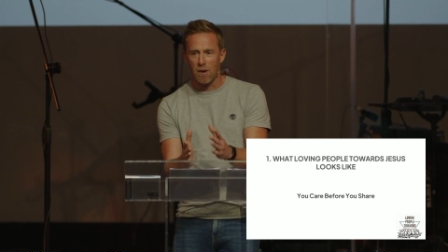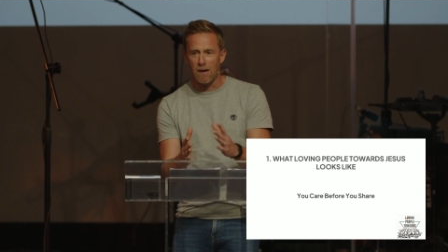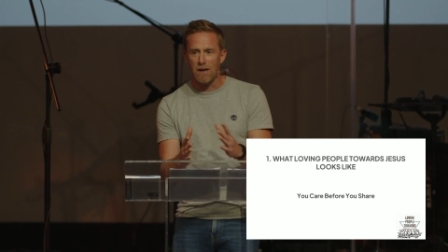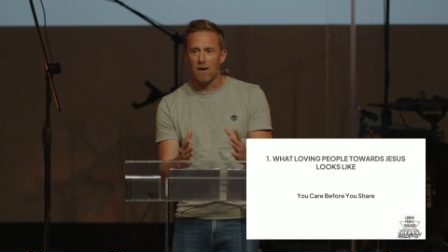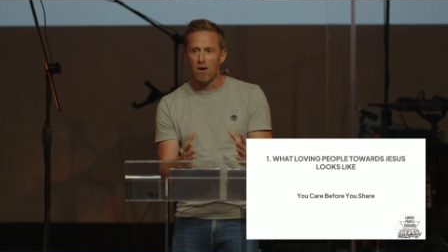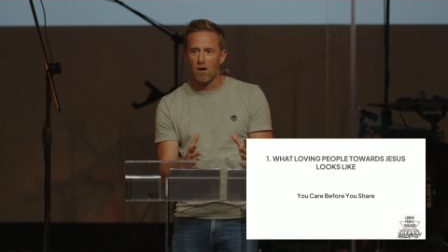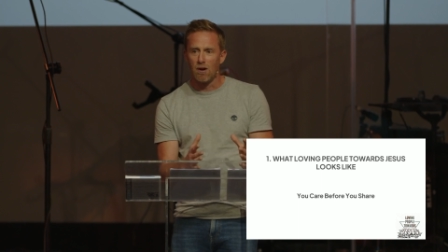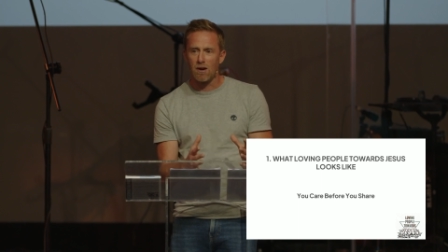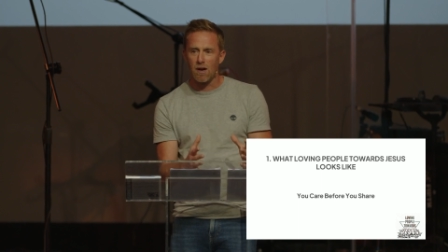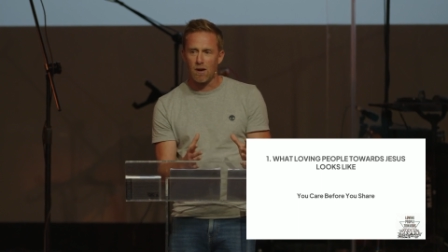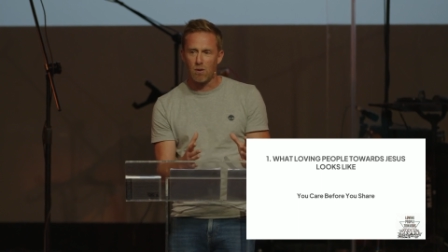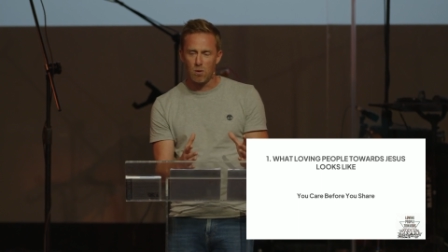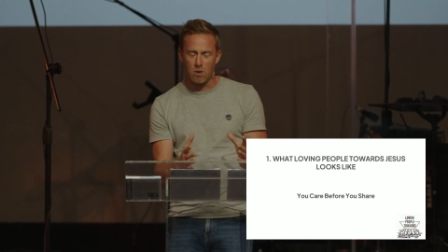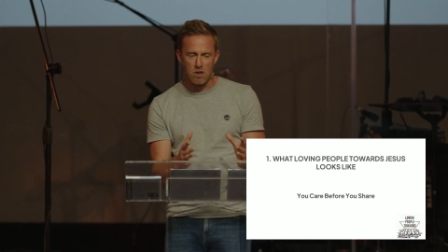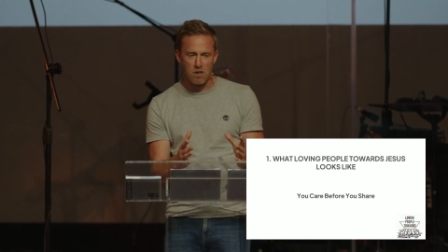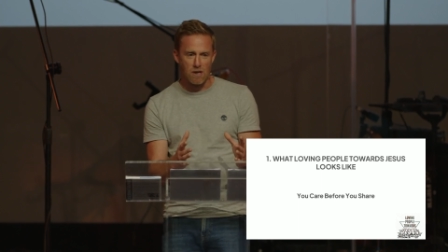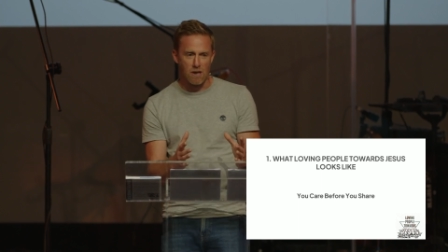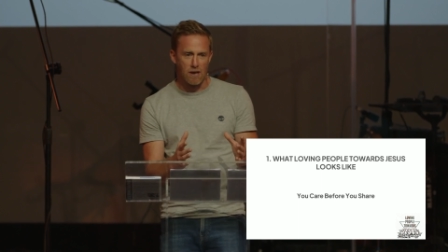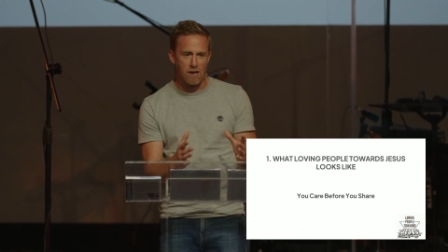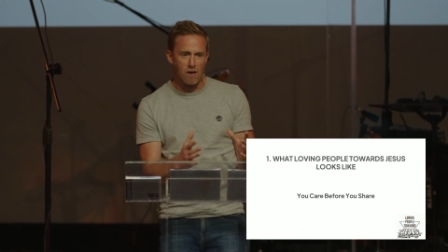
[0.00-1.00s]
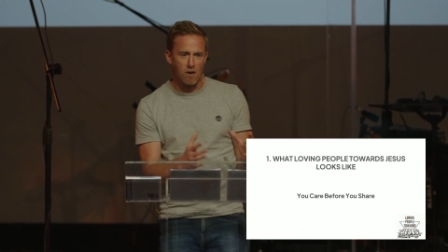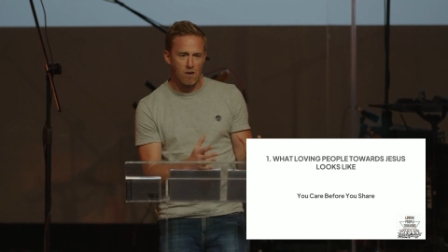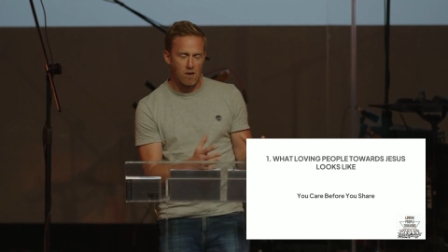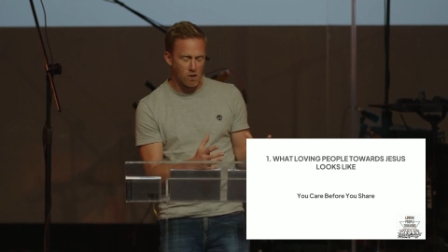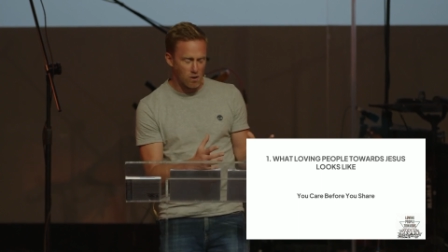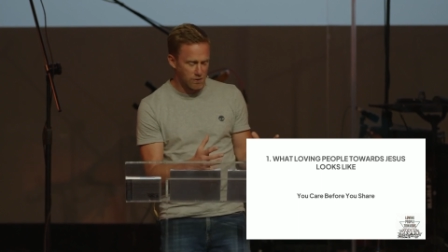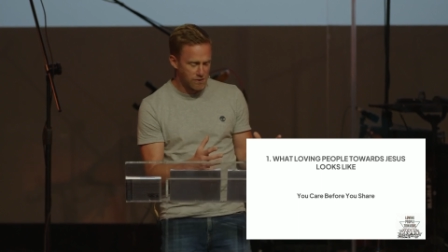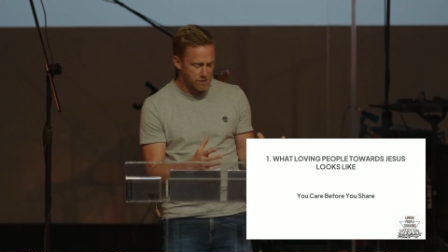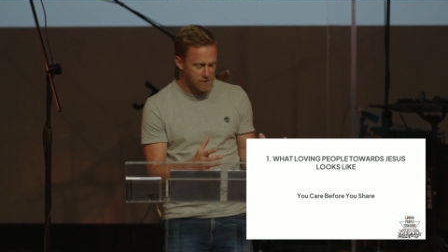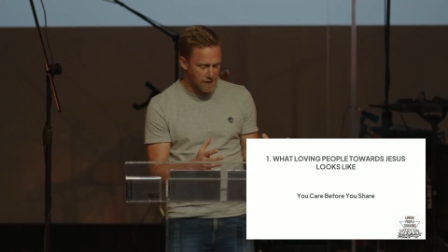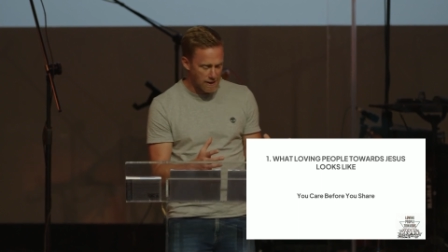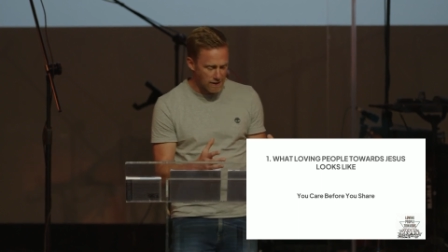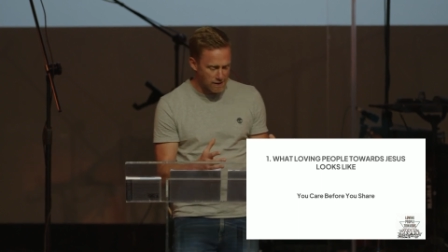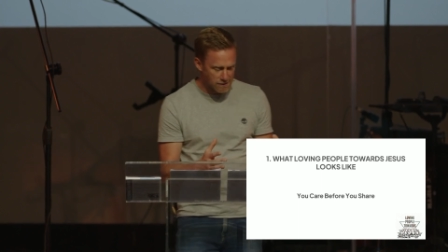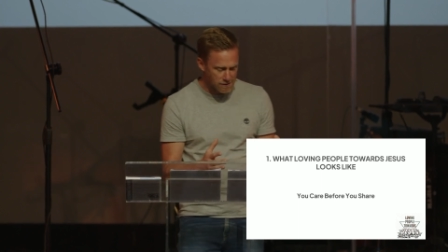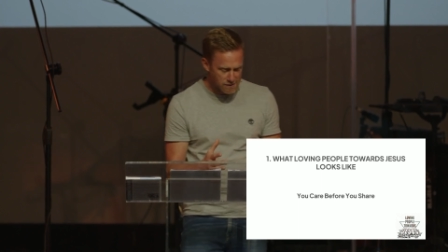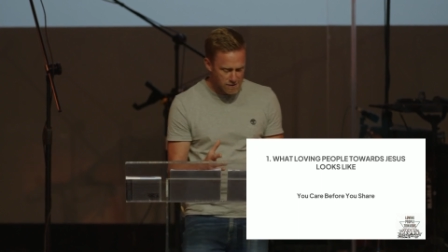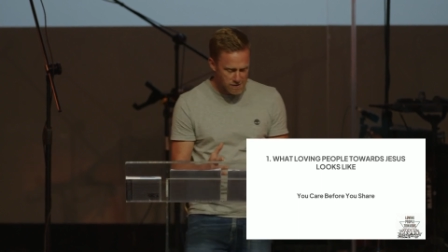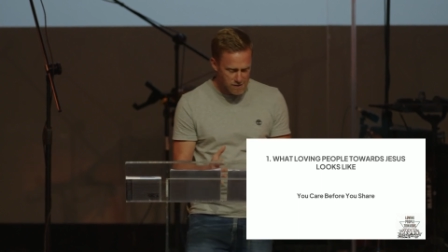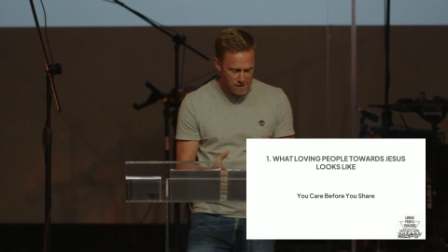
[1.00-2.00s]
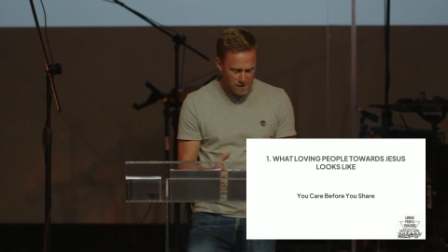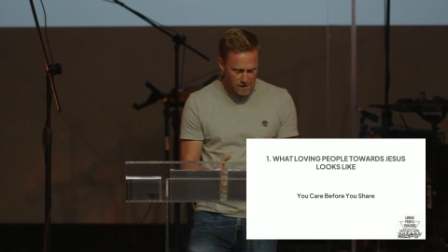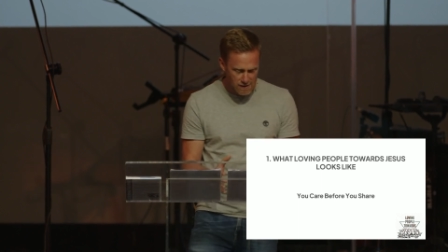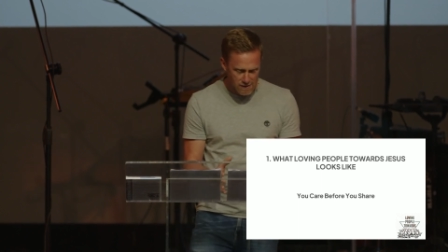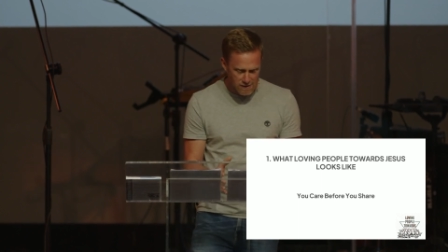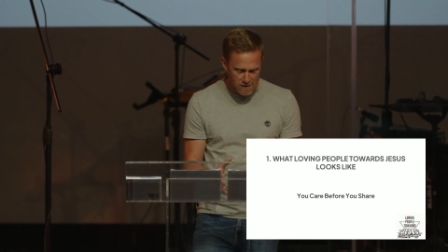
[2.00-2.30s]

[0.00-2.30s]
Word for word: But in our culture, in our context,